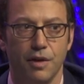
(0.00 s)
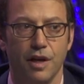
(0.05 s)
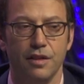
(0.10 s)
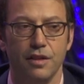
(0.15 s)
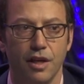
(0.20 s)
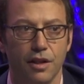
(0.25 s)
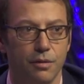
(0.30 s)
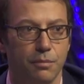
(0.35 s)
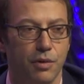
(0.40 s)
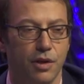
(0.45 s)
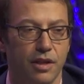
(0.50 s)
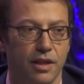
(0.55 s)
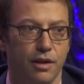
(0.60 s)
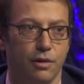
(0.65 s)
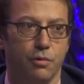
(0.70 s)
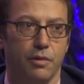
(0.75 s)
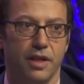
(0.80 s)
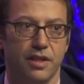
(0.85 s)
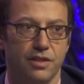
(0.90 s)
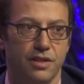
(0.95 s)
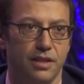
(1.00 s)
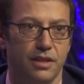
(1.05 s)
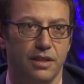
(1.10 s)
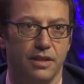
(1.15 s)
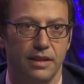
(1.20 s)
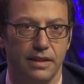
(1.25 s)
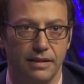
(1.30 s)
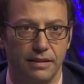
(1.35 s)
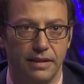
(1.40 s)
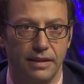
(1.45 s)
another part of that
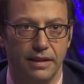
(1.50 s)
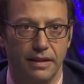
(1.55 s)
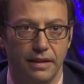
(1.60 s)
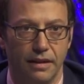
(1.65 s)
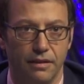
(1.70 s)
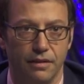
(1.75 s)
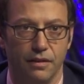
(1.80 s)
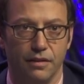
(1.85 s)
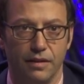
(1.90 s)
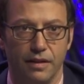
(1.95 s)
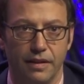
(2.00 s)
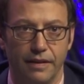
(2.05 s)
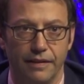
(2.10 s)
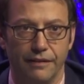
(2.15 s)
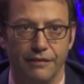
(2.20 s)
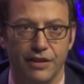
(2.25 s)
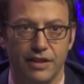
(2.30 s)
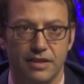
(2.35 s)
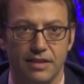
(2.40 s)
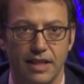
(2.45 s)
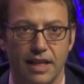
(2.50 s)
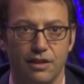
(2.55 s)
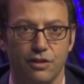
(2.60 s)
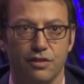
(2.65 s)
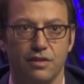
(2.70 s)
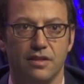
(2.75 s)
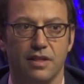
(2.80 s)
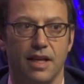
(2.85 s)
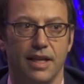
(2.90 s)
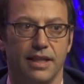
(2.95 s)
question, if it's
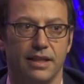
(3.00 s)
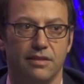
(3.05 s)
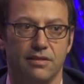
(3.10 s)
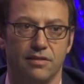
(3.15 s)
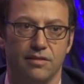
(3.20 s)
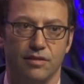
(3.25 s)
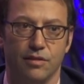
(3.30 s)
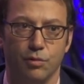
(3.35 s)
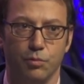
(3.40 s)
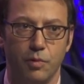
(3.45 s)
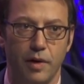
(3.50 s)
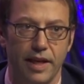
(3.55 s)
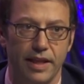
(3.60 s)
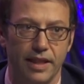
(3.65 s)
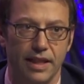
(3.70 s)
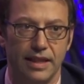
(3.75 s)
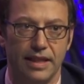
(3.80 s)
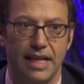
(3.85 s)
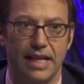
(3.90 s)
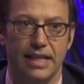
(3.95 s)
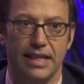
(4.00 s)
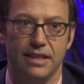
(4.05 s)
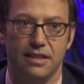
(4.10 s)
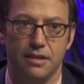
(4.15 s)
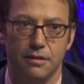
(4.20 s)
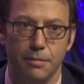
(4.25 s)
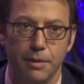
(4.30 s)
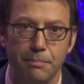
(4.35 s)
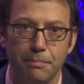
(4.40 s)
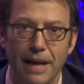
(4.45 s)
settled science, is there a way that that needs
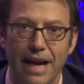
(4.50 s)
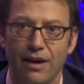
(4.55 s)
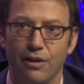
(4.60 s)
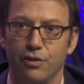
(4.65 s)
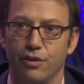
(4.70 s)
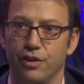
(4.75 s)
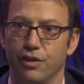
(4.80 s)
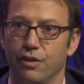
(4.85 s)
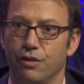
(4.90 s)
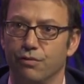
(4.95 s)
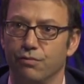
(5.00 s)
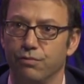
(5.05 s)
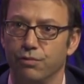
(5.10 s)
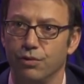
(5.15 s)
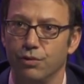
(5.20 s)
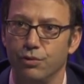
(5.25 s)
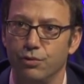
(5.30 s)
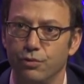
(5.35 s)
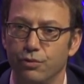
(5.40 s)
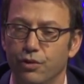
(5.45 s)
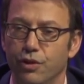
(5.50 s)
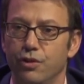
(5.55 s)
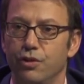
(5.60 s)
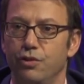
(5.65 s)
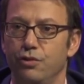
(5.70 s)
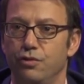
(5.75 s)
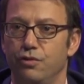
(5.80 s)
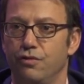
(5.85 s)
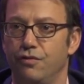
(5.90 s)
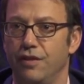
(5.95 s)
to be pounded through the
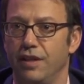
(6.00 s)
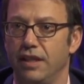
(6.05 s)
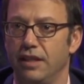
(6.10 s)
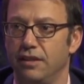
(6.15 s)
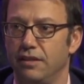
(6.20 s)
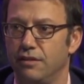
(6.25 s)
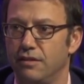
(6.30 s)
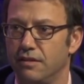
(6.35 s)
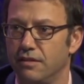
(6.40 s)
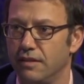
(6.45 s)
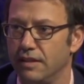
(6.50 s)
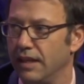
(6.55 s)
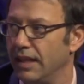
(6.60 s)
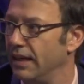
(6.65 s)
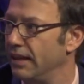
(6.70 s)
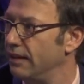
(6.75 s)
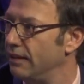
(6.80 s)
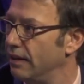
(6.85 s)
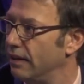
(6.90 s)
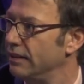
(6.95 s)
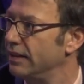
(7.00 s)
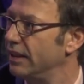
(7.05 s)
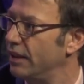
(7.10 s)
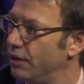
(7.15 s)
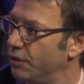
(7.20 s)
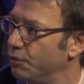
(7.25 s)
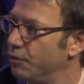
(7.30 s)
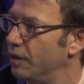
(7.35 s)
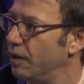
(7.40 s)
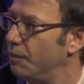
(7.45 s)
news feeds that, you
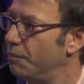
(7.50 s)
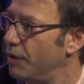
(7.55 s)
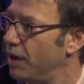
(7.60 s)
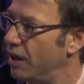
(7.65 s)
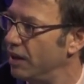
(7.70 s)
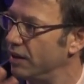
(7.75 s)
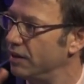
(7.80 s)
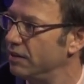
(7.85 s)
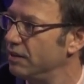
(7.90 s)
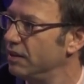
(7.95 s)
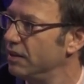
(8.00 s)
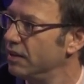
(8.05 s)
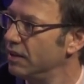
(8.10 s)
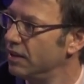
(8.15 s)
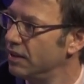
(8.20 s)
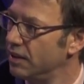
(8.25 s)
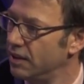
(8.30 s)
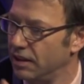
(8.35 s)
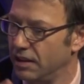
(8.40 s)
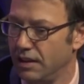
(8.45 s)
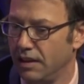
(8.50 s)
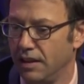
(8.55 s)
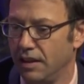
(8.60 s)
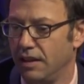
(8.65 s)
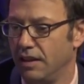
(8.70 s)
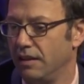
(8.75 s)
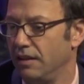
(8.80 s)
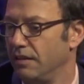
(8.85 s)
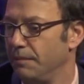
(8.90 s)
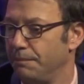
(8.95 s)
know, among
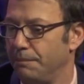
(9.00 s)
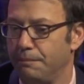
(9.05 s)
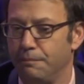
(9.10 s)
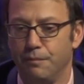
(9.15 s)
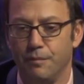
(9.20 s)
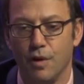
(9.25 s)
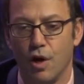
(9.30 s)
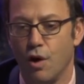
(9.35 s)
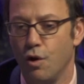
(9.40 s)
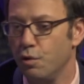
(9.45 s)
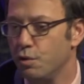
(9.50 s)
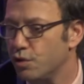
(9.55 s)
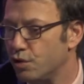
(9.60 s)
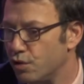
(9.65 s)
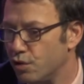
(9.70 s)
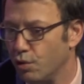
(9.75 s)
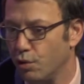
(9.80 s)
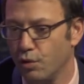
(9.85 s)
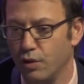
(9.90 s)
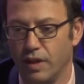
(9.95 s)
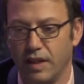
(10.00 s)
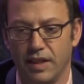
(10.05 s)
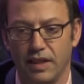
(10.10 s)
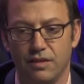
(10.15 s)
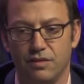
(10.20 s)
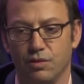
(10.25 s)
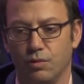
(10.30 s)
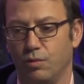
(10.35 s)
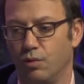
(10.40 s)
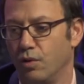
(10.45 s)
hoax
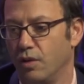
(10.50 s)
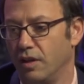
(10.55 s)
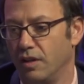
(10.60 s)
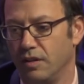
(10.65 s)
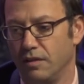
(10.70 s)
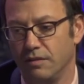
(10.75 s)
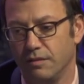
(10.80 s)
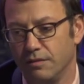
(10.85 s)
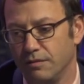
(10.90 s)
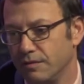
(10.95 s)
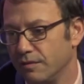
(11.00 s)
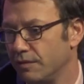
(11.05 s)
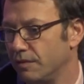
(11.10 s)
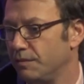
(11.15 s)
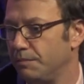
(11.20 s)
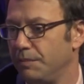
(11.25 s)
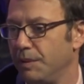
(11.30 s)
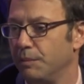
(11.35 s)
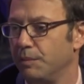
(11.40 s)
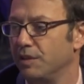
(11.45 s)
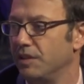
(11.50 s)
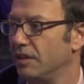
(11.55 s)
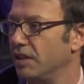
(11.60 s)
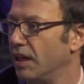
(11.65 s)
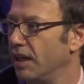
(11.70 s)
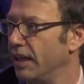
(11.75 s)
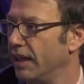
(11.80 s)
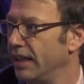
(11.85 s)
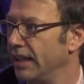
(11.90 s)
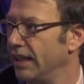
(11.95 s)
stories or yeah. people
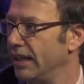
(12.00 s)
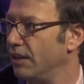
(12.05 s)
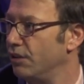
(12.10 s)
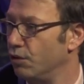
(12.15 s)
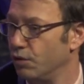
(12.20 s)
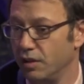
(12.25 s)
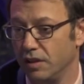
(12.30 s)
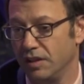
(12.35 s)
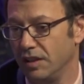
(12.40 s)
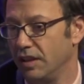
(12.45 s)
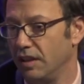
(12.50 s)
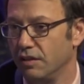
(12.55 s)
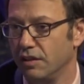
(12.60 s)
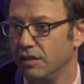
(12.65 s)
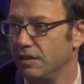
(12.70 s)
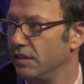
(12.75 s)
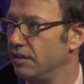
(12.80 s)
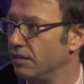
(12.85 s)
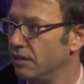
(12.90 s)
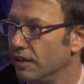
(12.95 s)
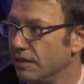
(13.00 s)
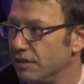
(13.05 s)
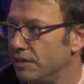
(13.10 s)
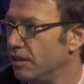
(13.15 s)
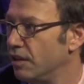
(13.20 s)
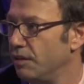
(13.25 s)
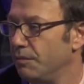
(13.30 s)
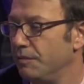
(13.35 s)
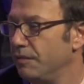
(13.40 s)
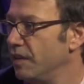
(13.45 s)
denying it or, yeah. you know,
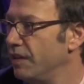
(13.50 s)
legit? Yeah, I